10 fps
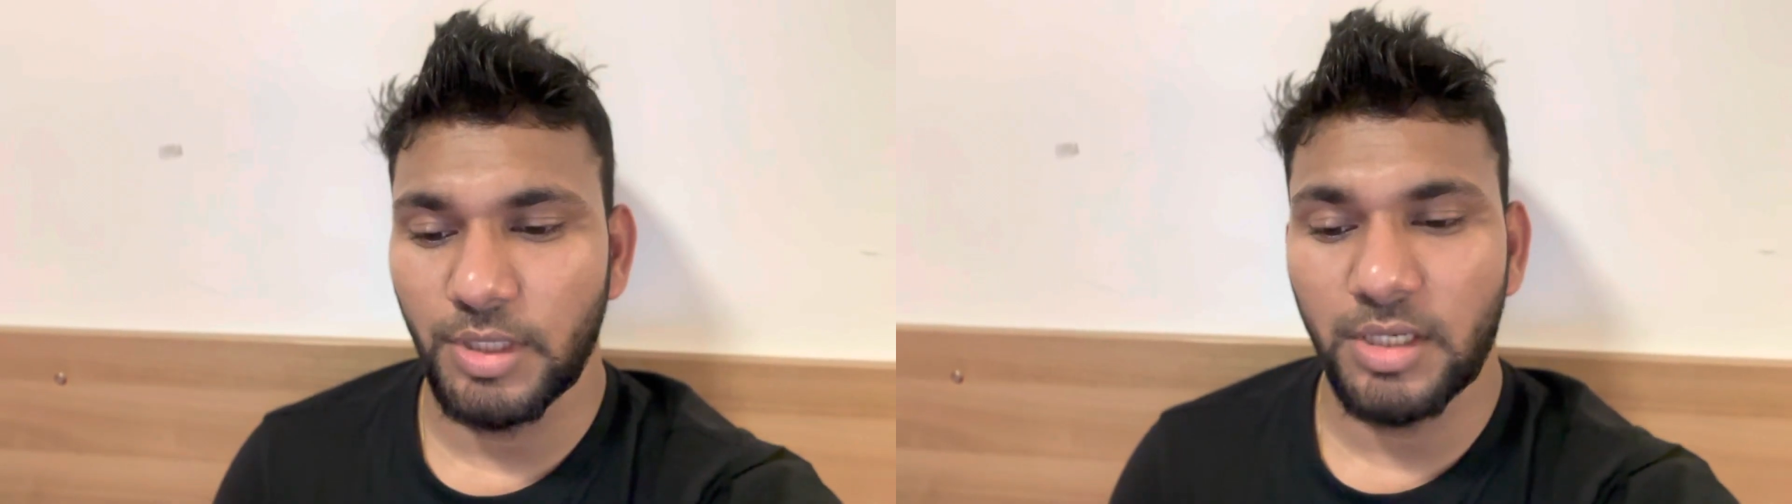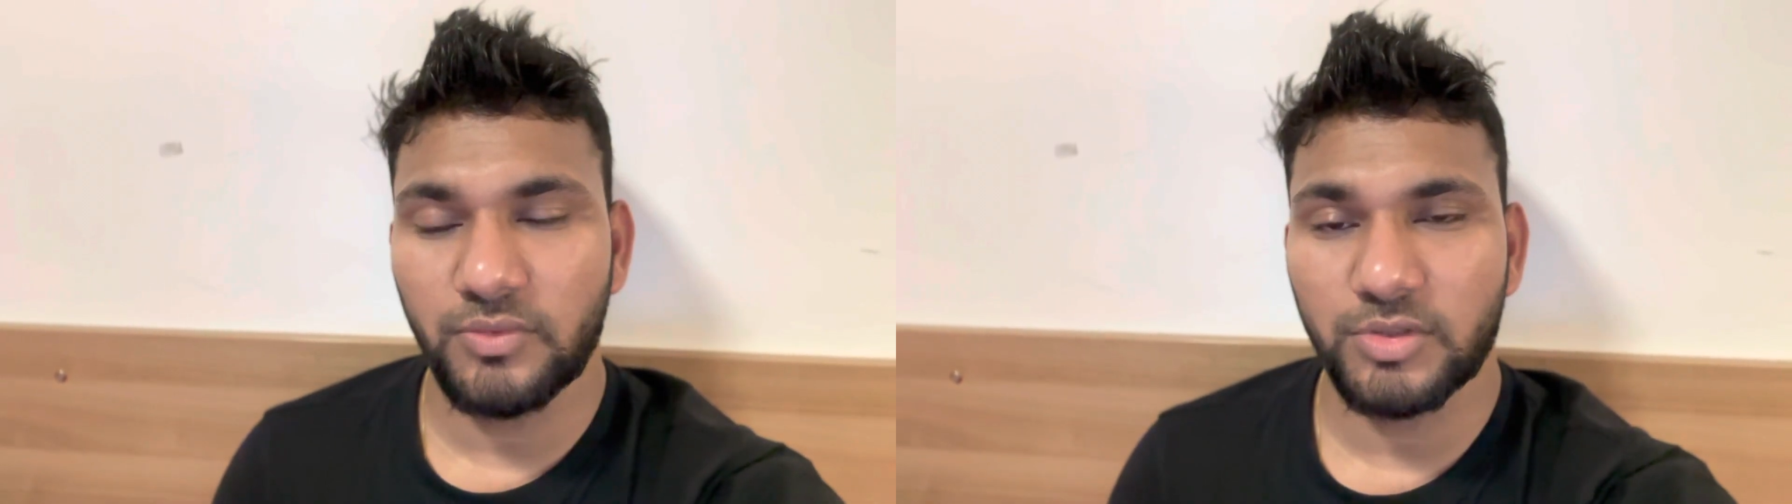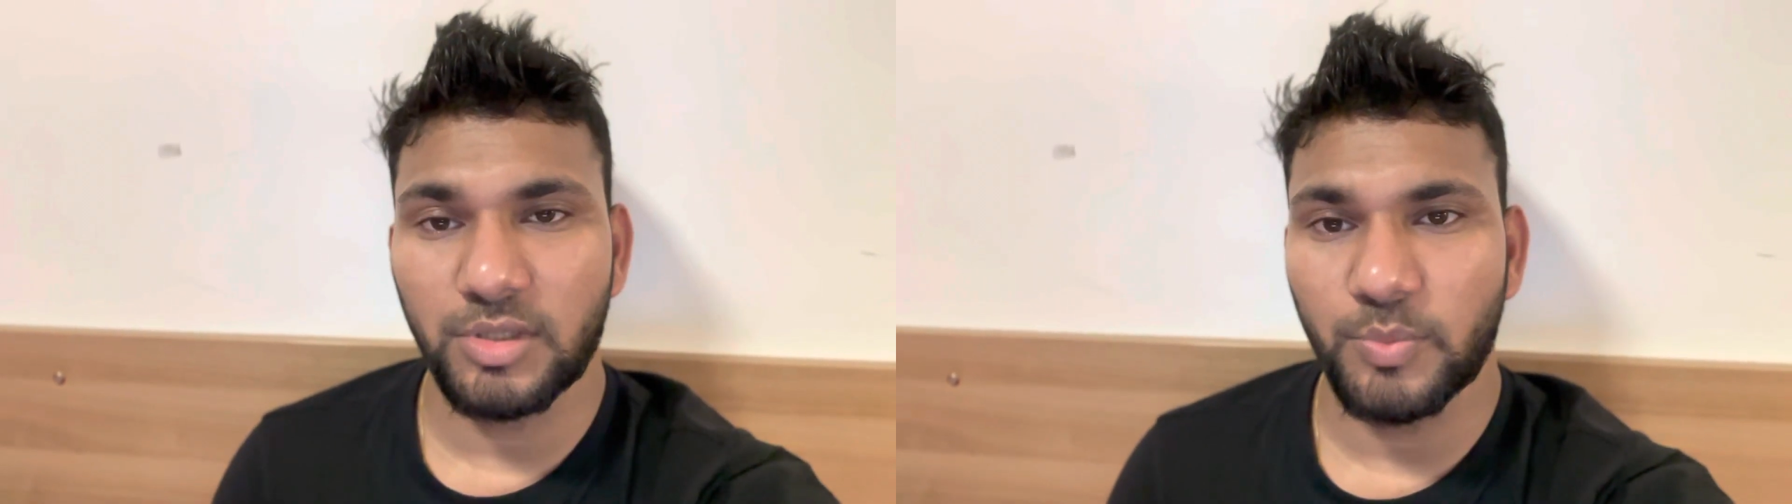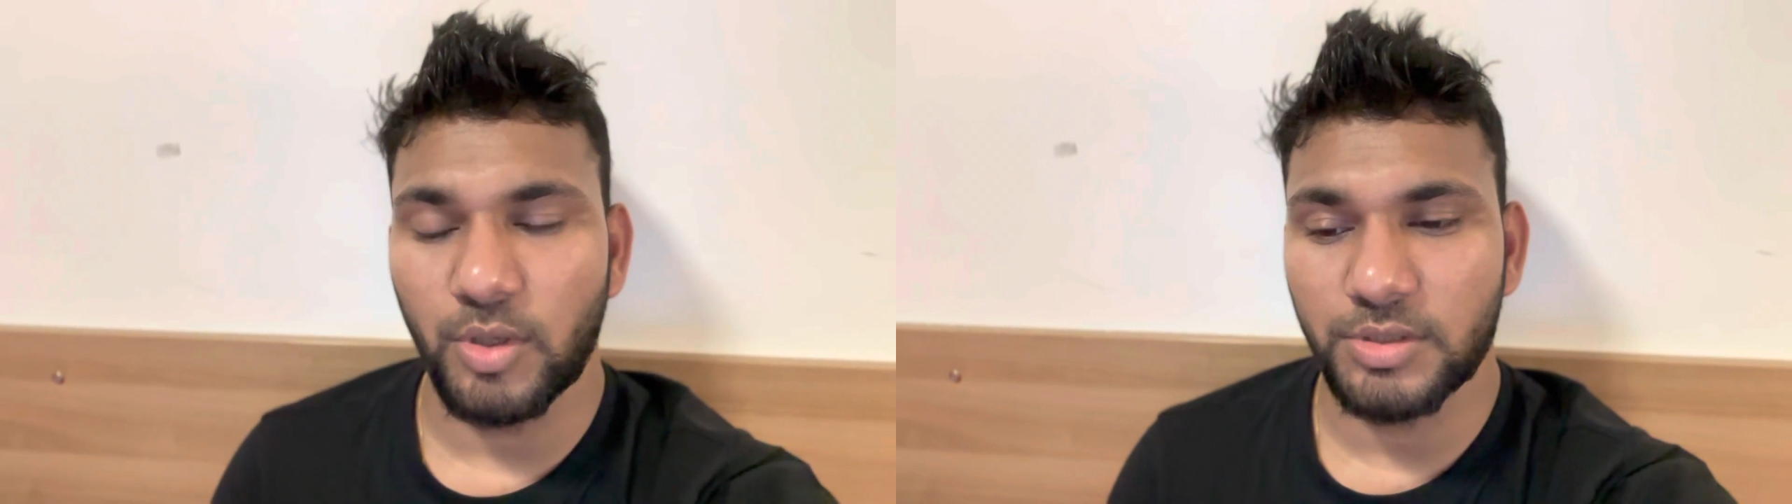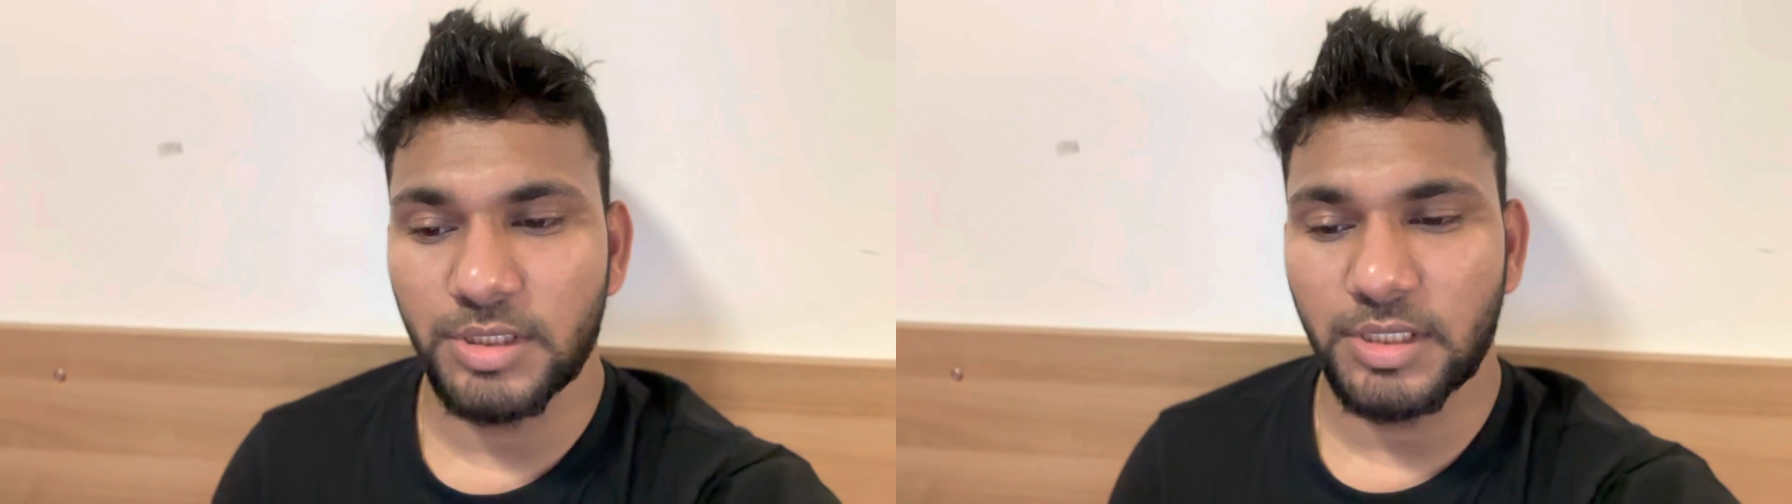individual
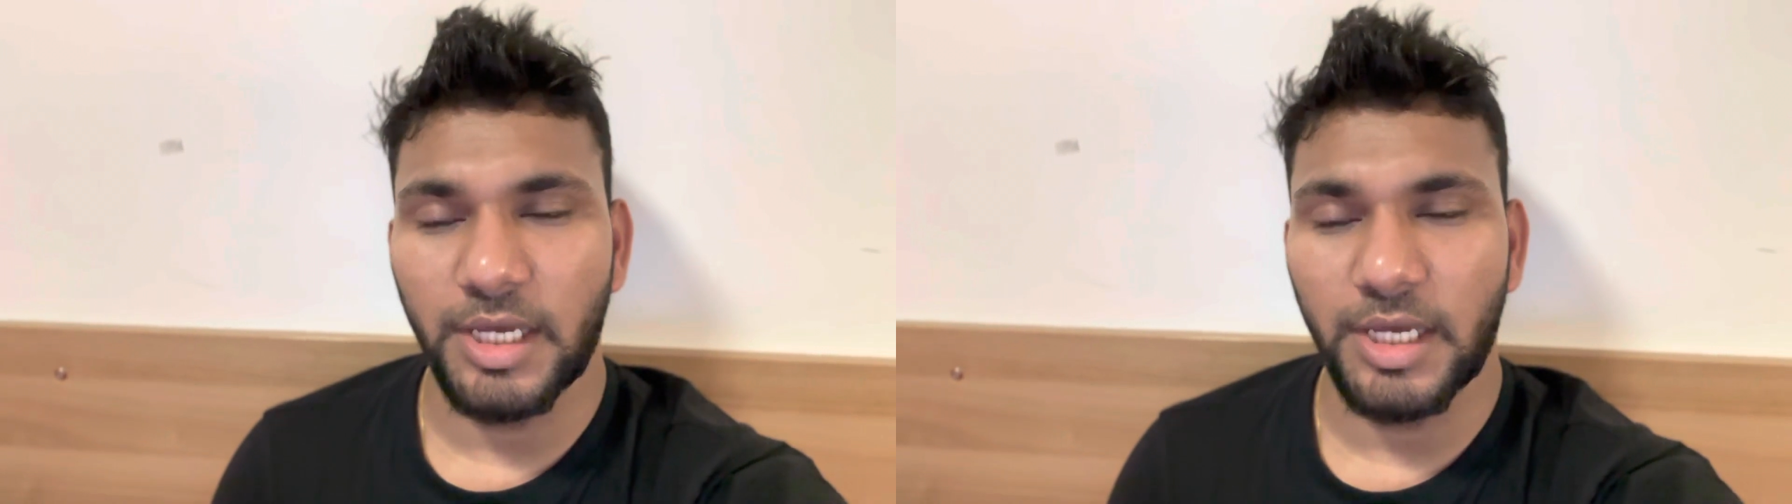project,